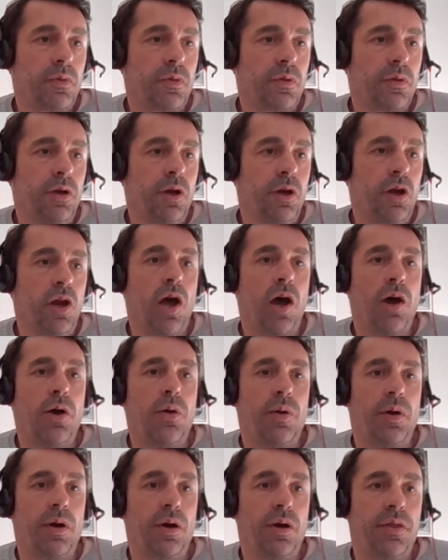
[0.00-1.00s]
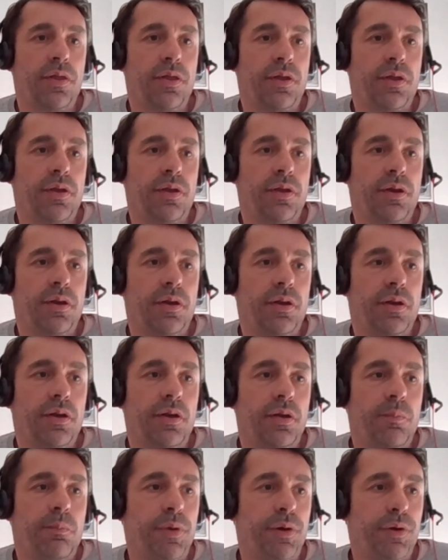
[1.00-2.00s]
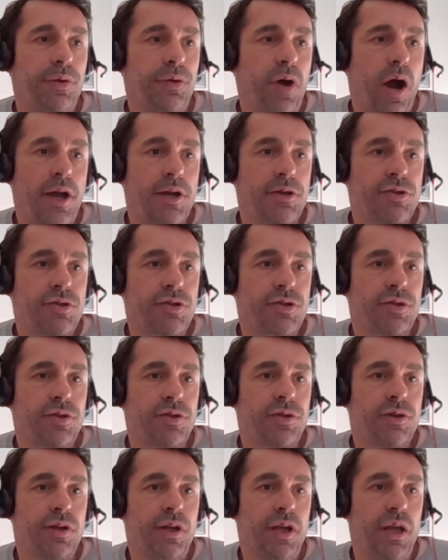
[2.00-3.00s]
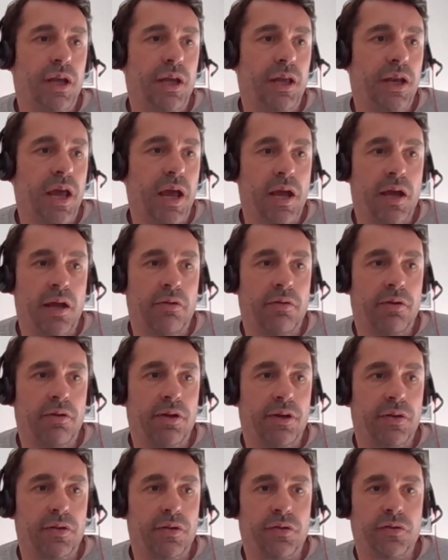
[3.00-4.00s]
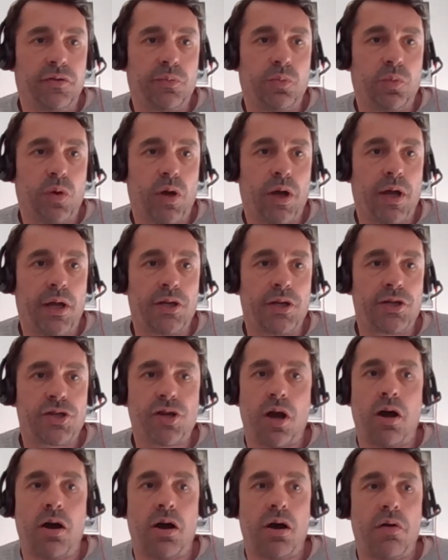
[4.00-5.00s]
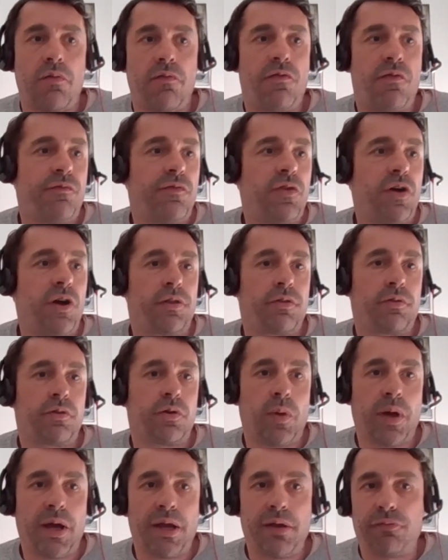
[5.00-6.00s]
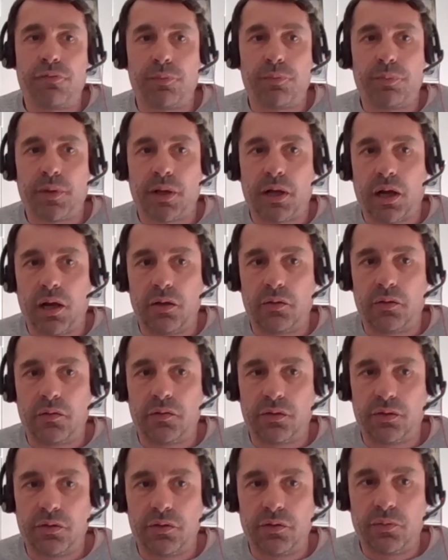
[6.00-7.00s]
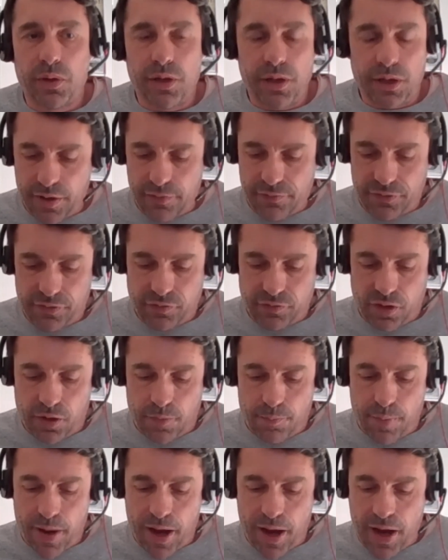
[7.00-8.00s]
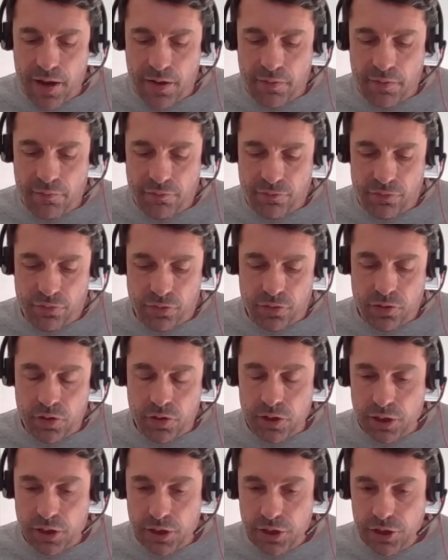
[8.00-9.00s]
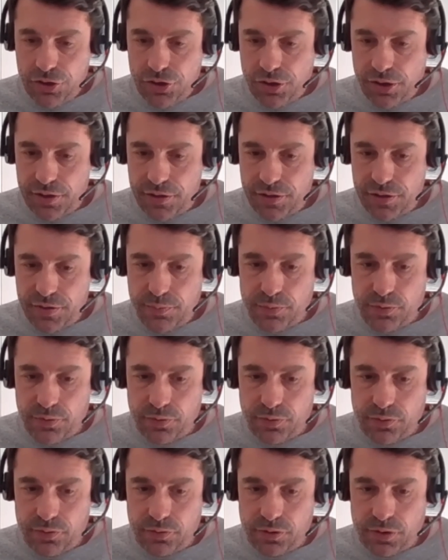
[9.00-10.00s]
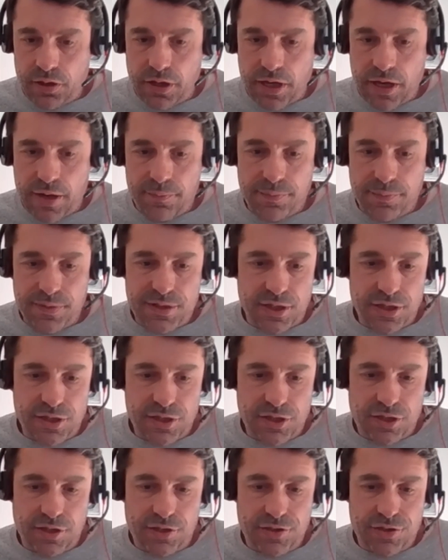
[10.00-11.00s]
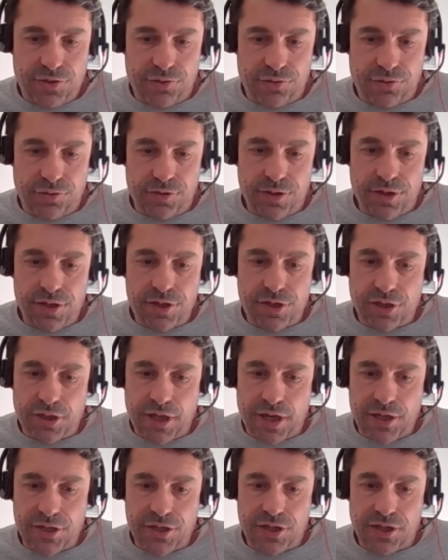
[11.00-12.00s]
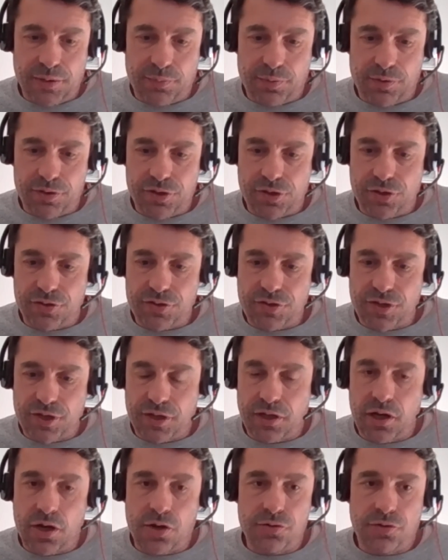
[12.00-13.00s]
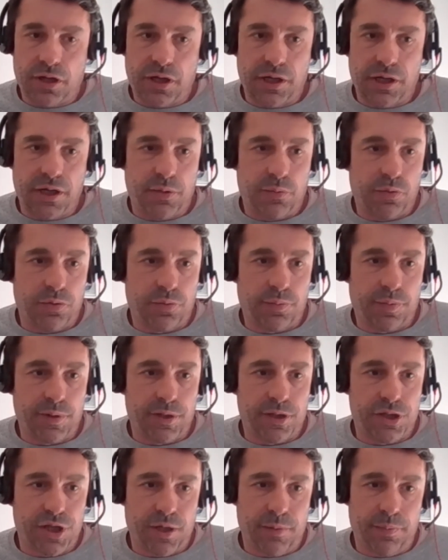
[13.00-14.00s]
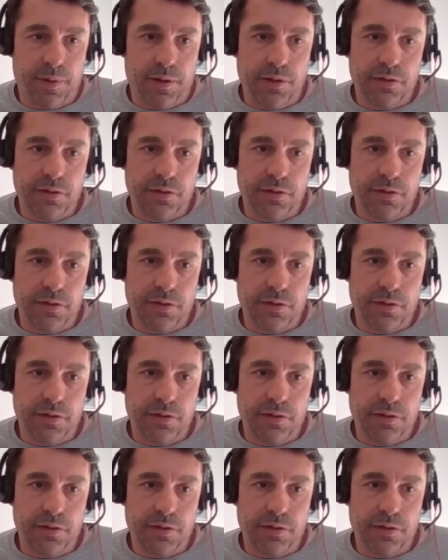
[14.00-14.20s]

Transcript: lower than blue hydrogen in areas which are further away from the clusters, where you have to start paying for transport and potentially storage, and actually producing locally will be cheaper.